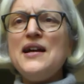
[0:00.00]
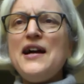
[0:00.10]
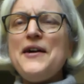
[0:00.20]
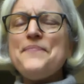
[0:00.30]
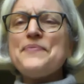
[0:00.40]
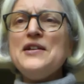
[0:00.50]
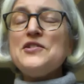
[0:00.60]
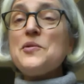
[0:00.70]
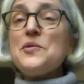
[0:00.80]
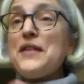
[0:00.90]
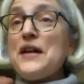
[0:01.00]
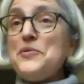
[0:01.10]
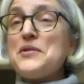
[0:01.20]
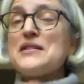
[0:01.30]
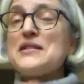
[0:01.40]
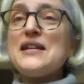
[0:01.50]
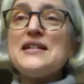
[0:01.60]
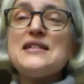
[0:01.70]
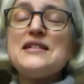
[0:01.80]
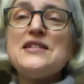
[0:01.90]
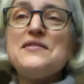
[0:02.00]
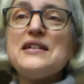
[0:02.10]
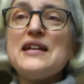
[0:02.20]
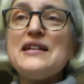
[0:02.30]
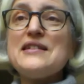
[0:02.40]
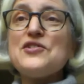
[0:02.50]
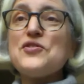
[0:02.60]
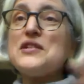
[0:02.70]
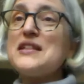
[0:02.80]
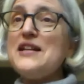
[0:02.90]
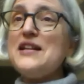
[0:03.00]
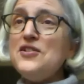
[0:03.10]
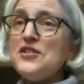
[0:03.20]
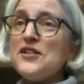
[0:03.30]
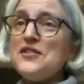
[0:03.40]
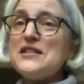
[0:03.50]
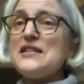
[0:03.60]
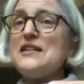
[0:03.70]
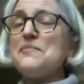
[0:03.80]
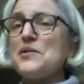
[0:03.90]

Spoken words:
So what that organisation is doing is it's trying to get new donors in,